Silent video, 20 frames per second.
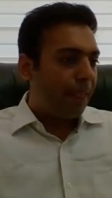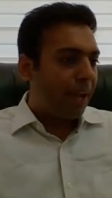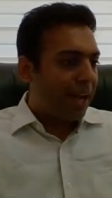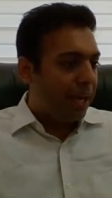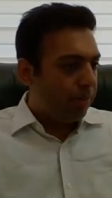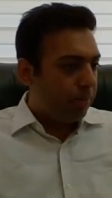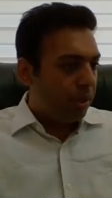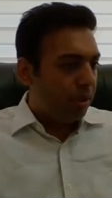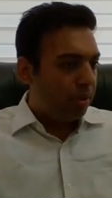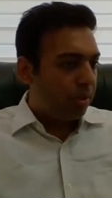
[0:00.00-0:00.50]

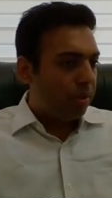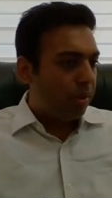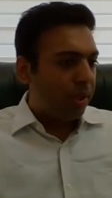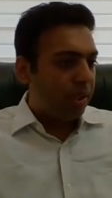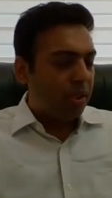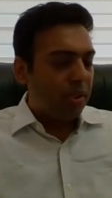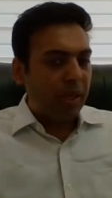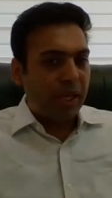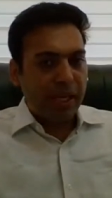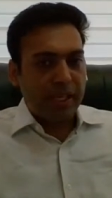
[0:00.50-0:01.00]
I'm not
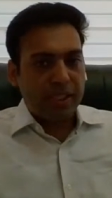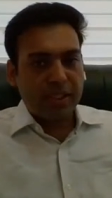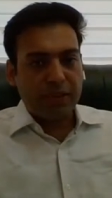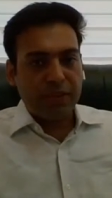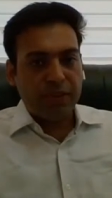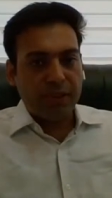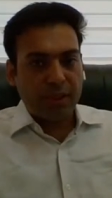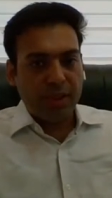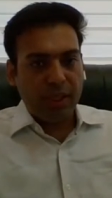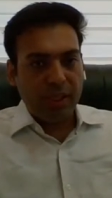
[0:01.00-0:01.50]
going to ask
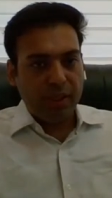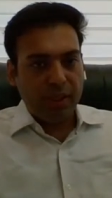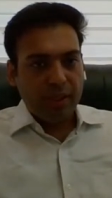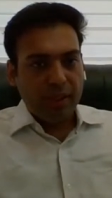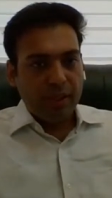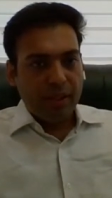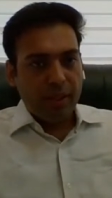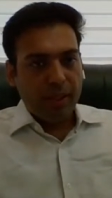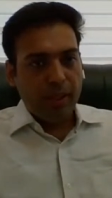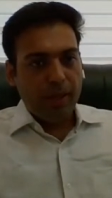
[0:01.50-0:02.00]
for it.
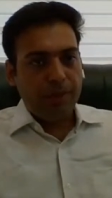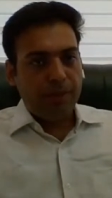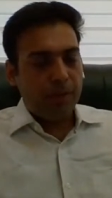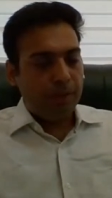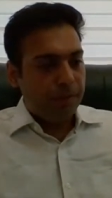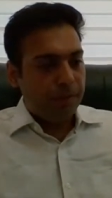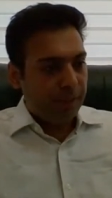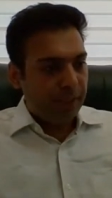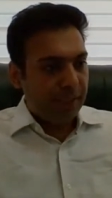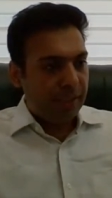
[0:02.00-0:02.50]
If
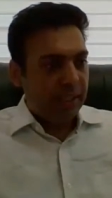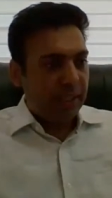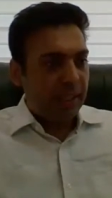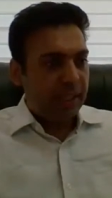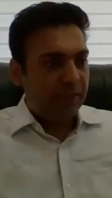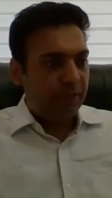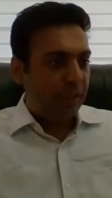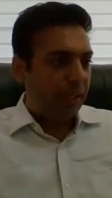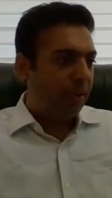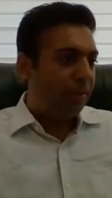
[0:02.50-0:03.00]
you feel
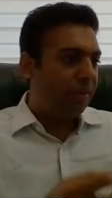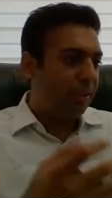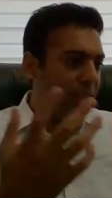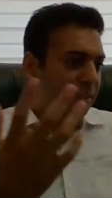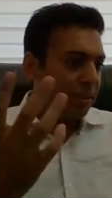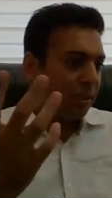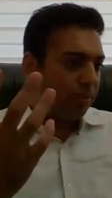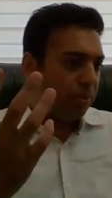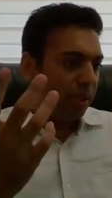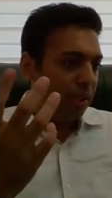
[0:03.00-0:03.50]
that we have
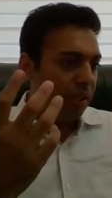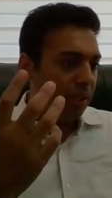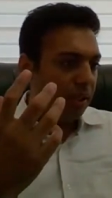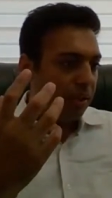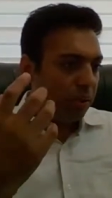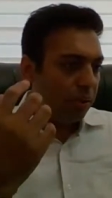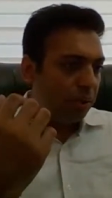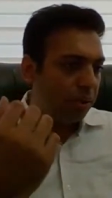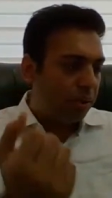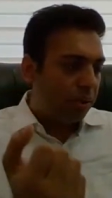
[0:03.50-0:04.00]
done
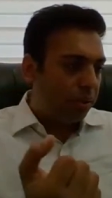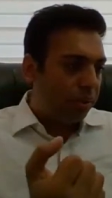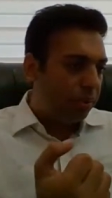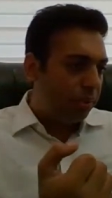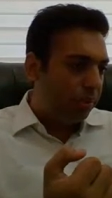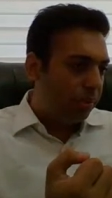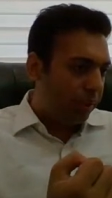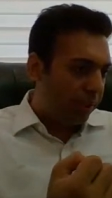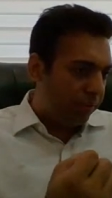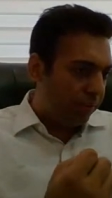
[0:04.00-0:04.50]
something good to
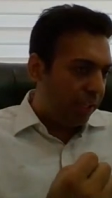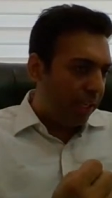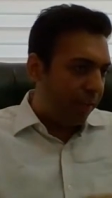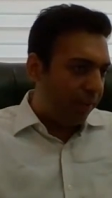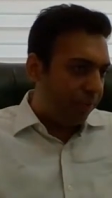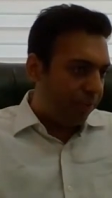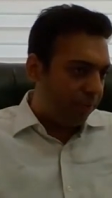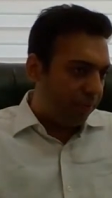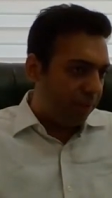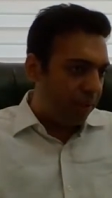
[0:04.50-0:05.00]
you, if we
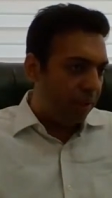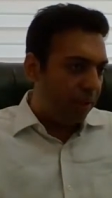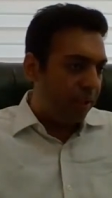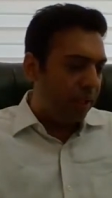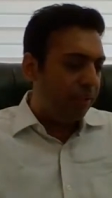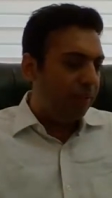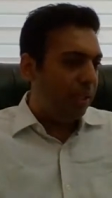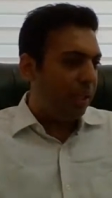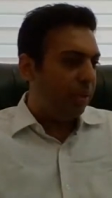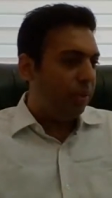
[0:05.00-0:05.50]
have uh,
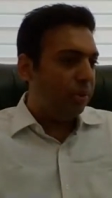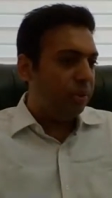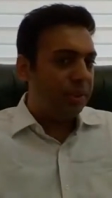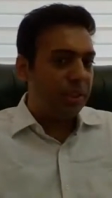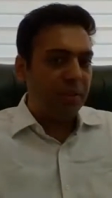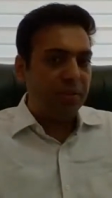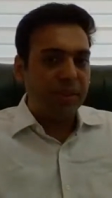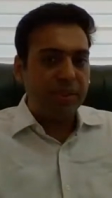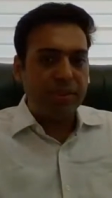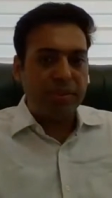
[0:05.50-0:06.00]
given a good
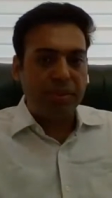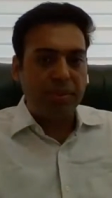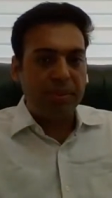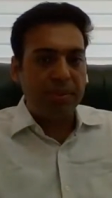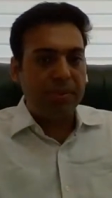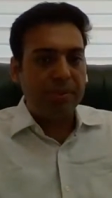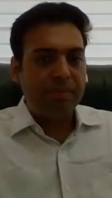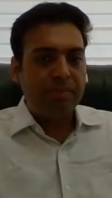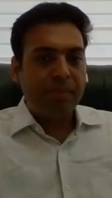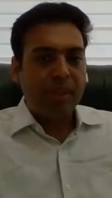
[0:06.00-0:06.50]
service to
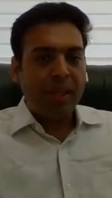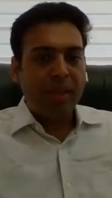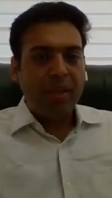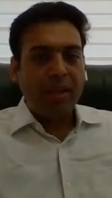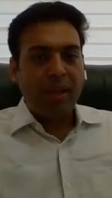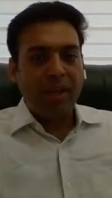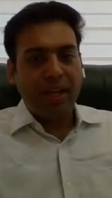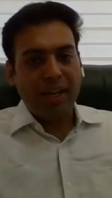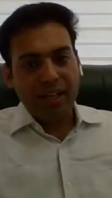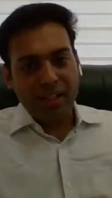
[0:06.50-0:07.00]
you,
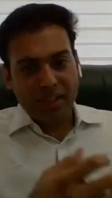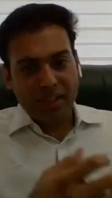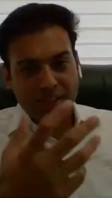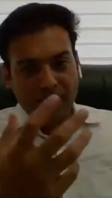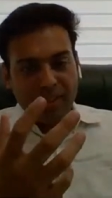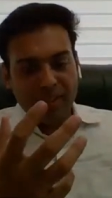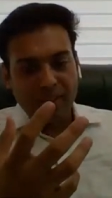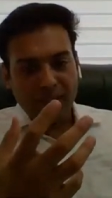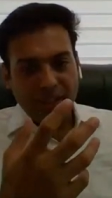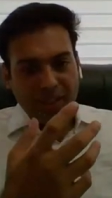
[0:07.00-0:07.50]
and
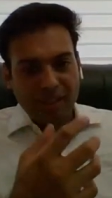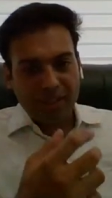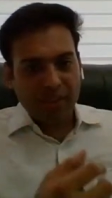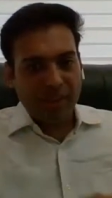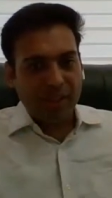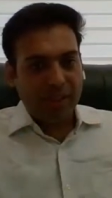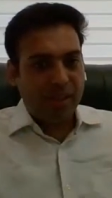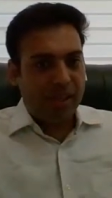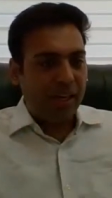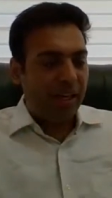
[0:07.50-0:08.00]
uh,
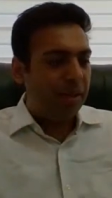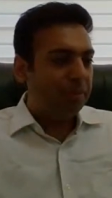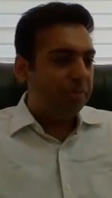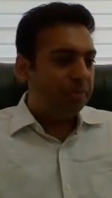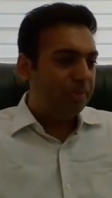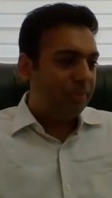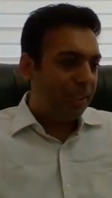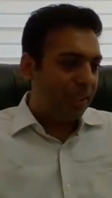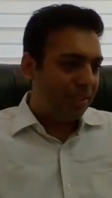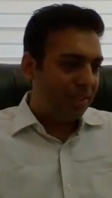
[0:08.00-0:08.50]
your
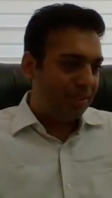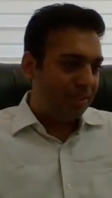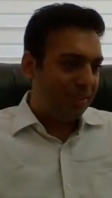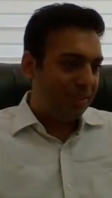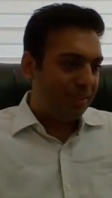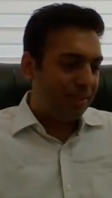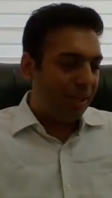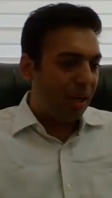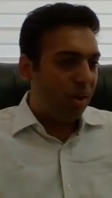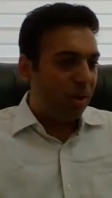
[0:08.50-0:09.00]
dream is
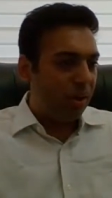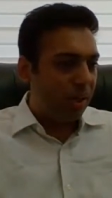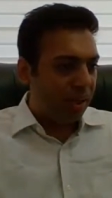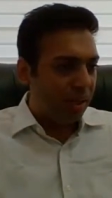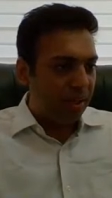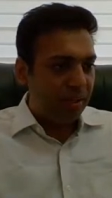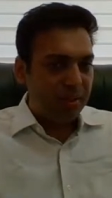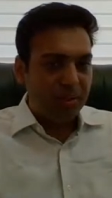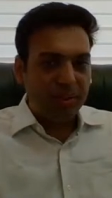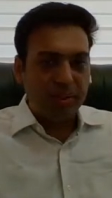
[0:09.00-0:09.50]
now
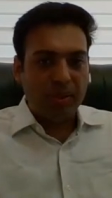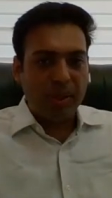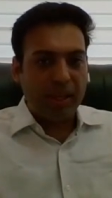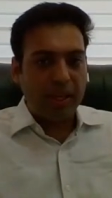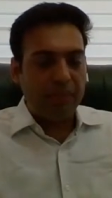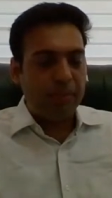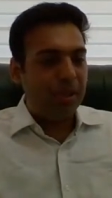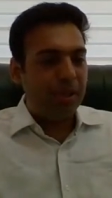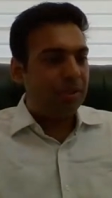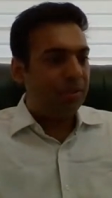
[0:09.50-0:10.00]
done, you
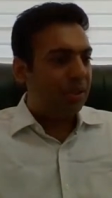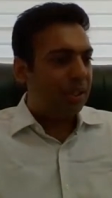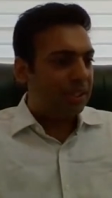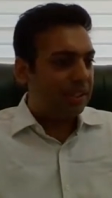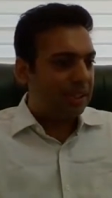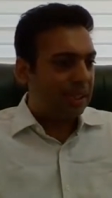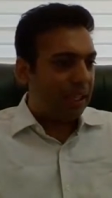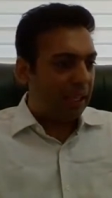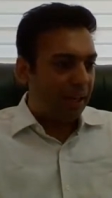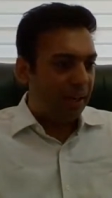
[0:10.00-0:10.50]
are able to
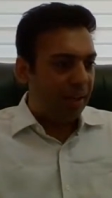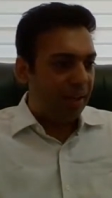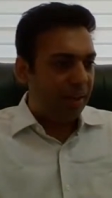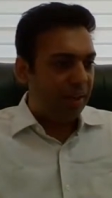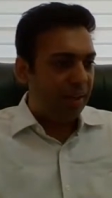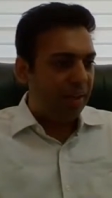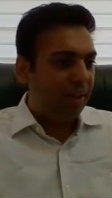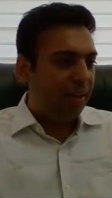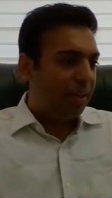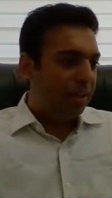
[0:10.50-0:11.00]
reach
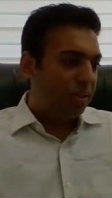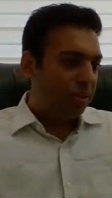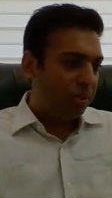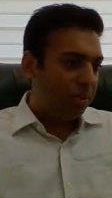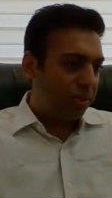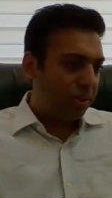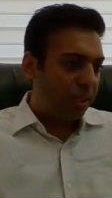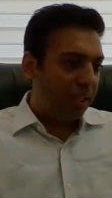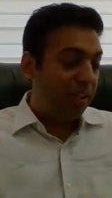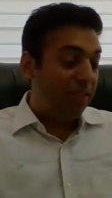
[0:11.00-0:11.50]
Canada
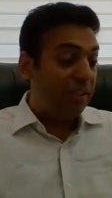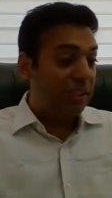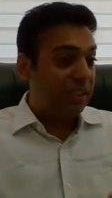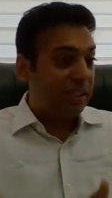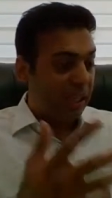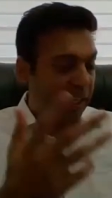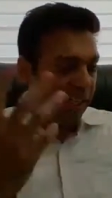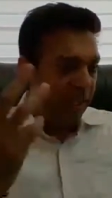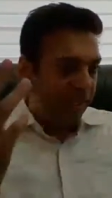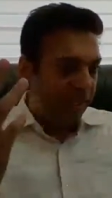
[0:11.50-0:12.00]
through study
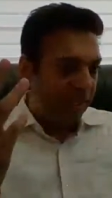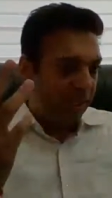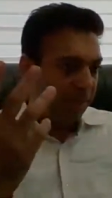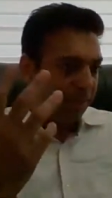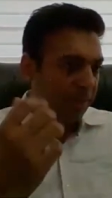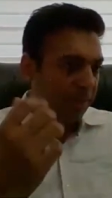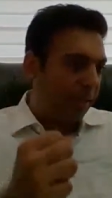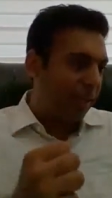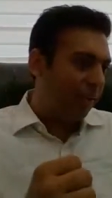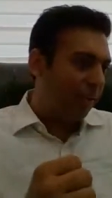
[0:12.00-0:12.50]
visa, even
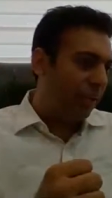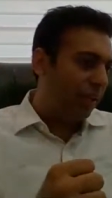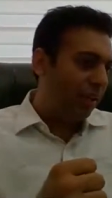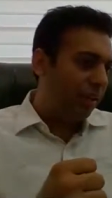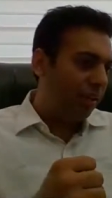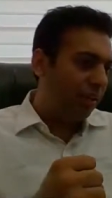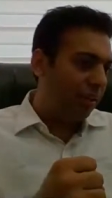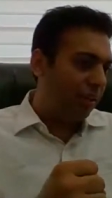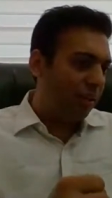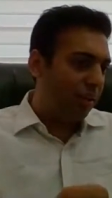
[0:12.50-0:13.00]
after
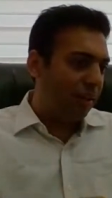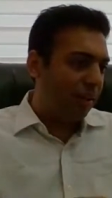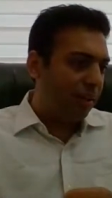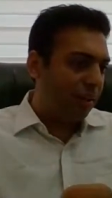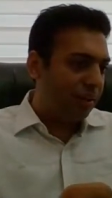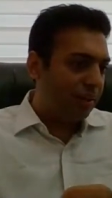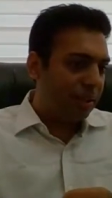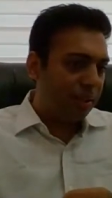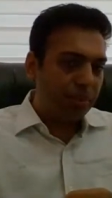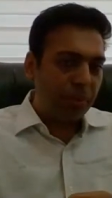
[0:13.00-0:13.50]
having
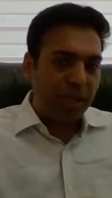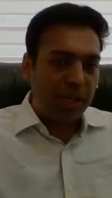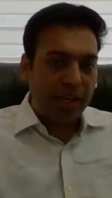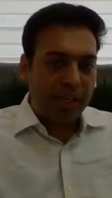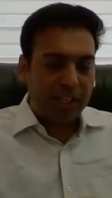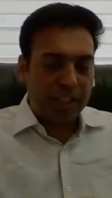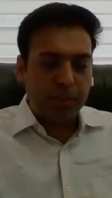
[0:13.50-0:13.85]
uh, some great